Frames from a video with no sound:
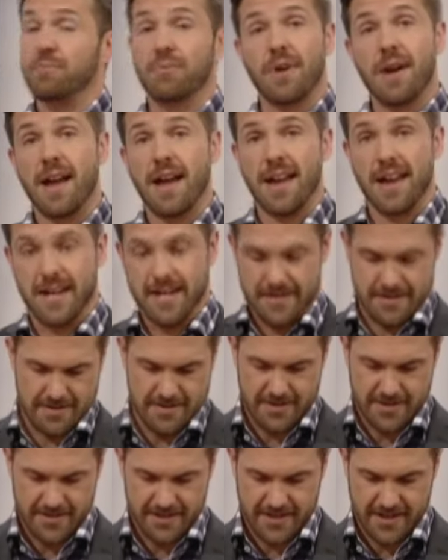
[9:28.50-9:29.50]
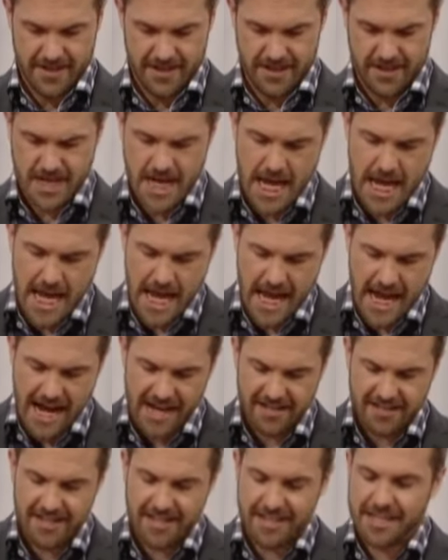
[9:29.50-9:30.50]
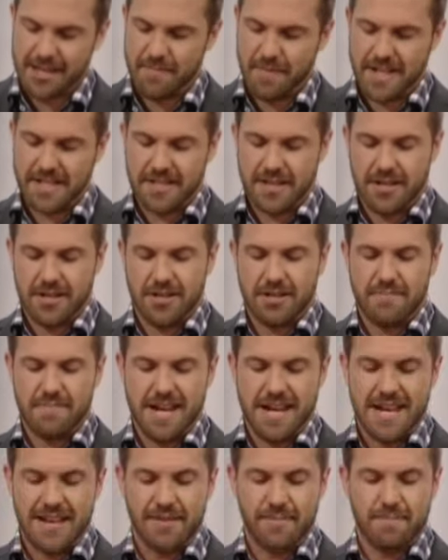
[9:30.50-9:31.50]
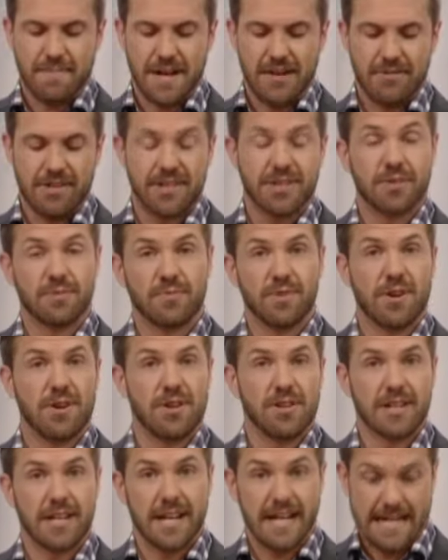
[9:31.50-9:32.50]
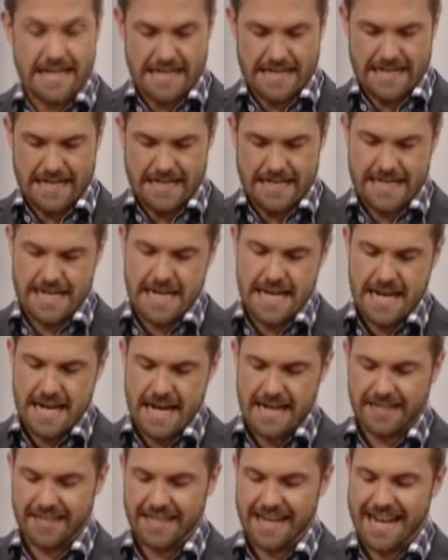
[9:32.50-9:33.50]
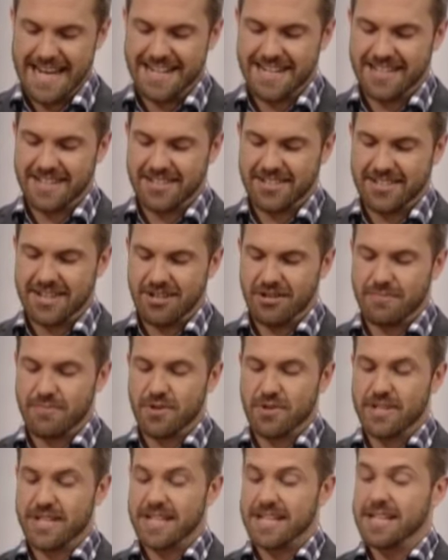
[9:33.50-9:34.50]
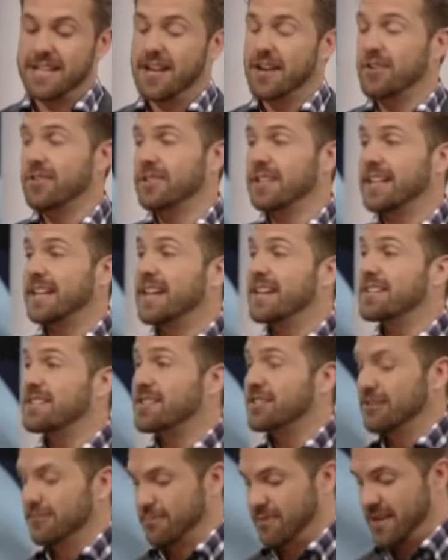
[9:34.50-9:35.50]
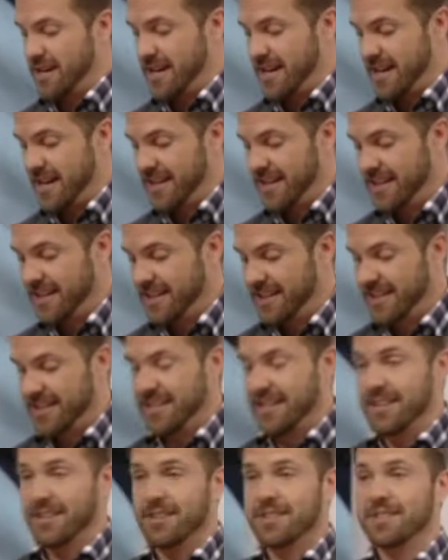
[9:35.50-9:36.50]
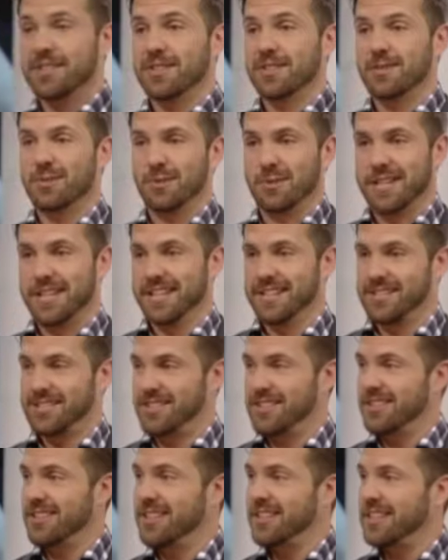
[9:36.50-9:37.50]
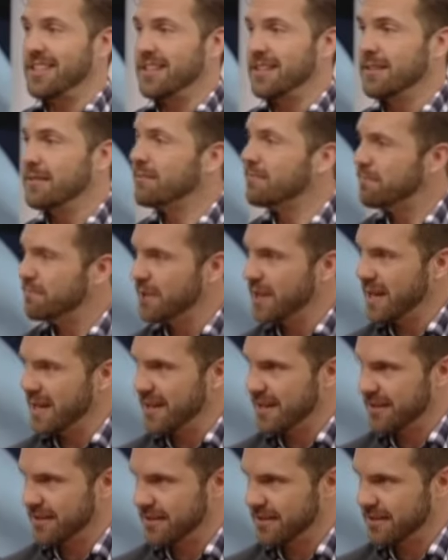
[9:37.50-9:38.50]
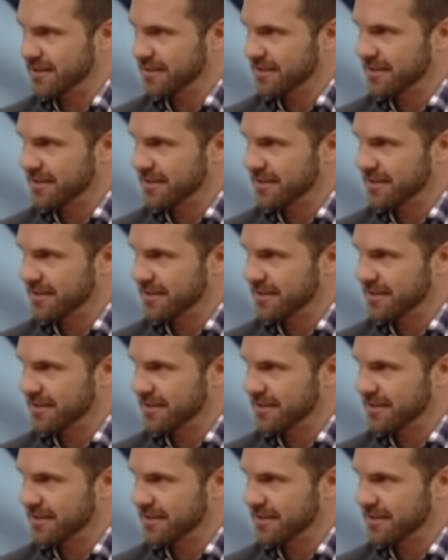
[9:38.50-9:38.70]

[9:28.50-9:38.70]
of the bride said, I think that my daughter may have married the wrong guy. At the end of the ceremony, he not only kissed the bride, he also kissed the blank.